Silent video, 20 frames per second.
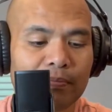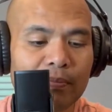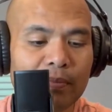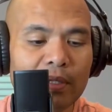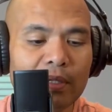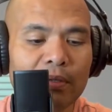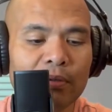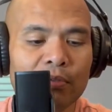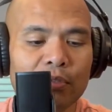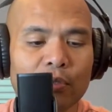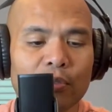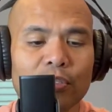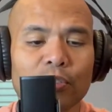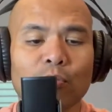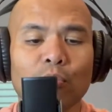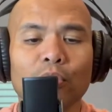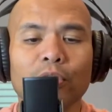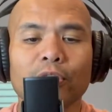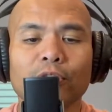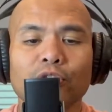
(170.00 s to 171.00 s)
So this
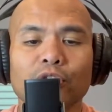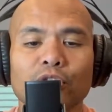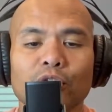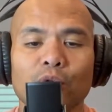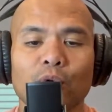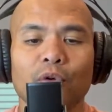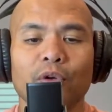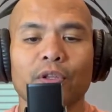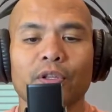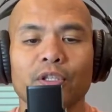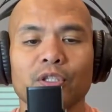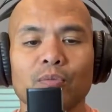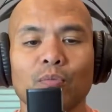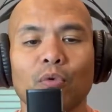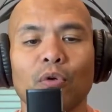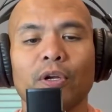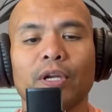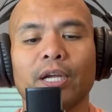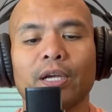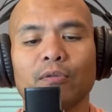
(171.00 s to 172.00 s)
morning, here's a story. This
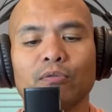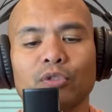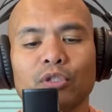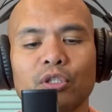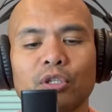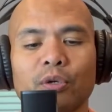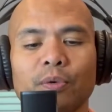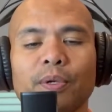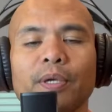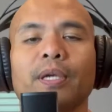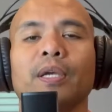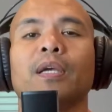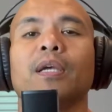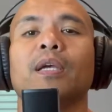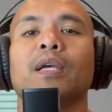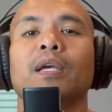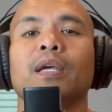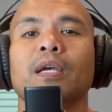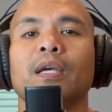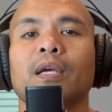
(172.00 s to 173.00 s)
morning I was doing
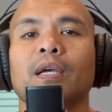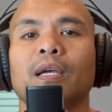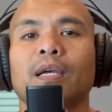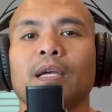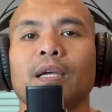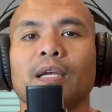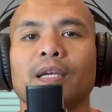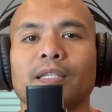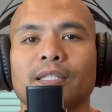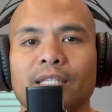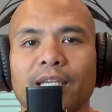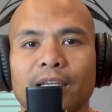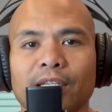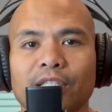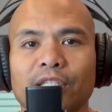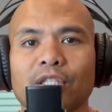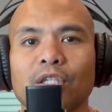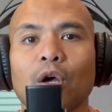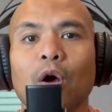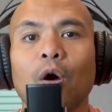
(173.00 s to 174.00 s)

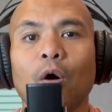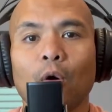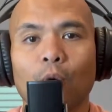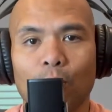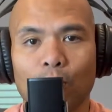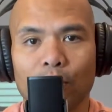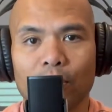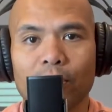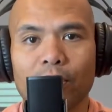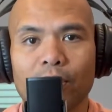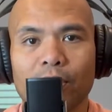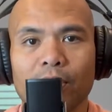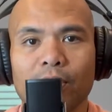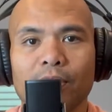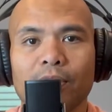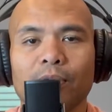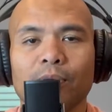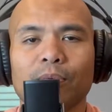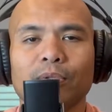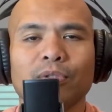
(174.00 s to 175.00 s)
Sage's homework,
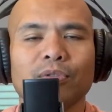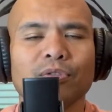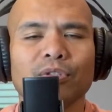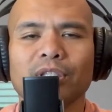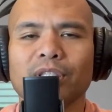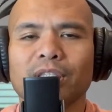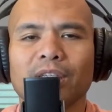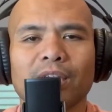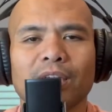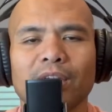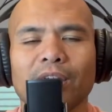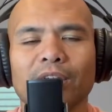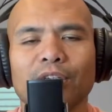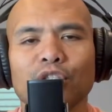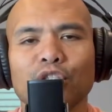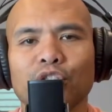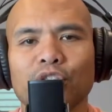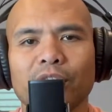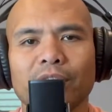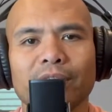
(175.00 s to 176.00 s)
which was just like a, a
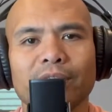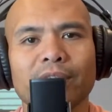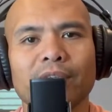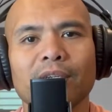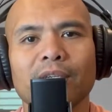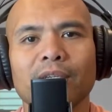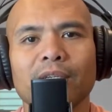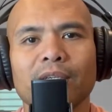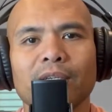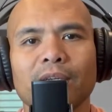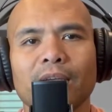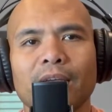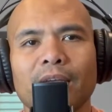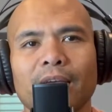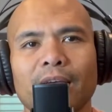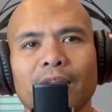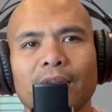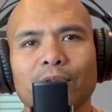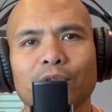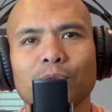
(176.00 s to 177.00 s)
sheet,
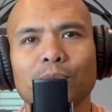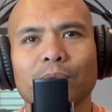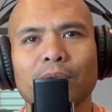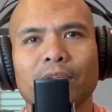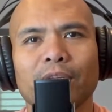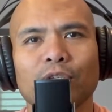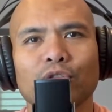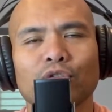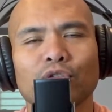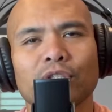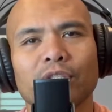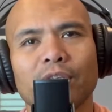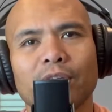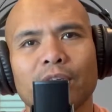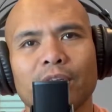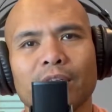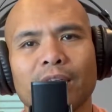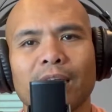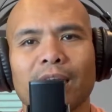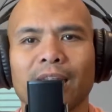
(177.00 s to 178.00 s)
and it was pretty interesting.
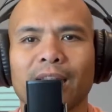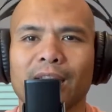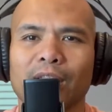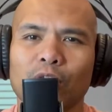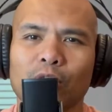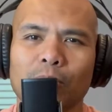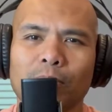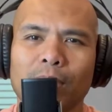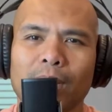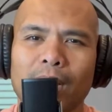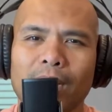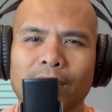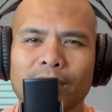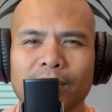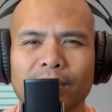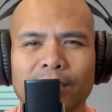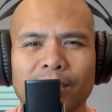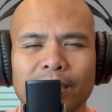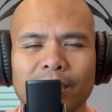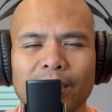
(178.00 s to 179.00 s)
Like had little
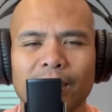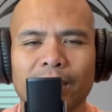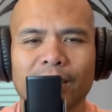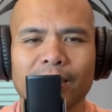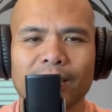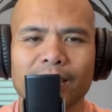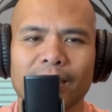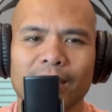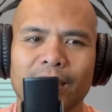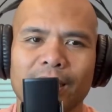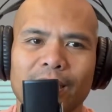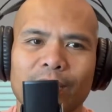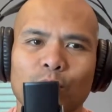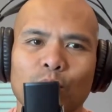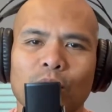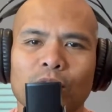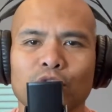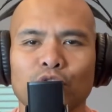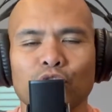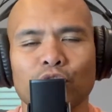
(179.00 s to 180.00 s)
boxes in it and said like,
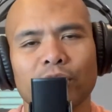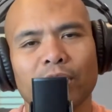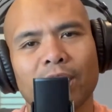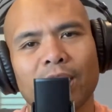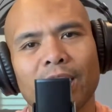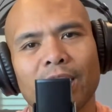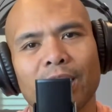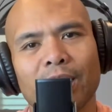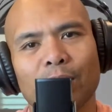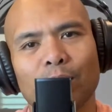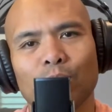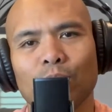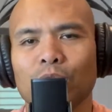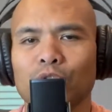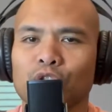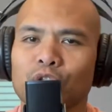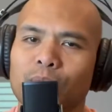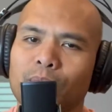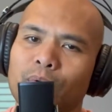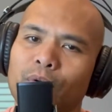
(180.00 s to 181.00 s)
"What's your name? What's
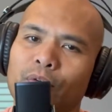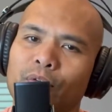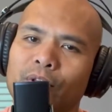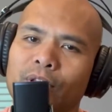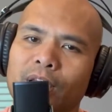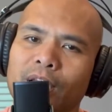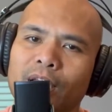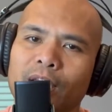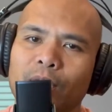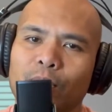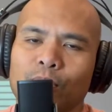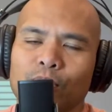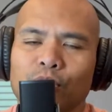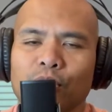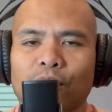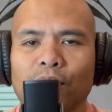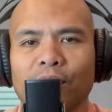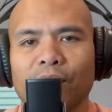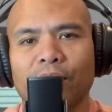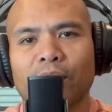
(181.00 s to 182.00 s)
your birthday? What's your
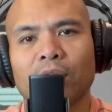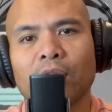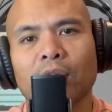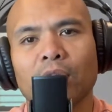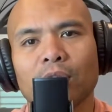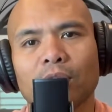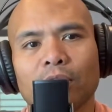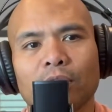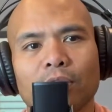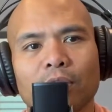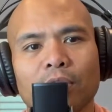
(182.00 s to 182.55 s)
favorite color?"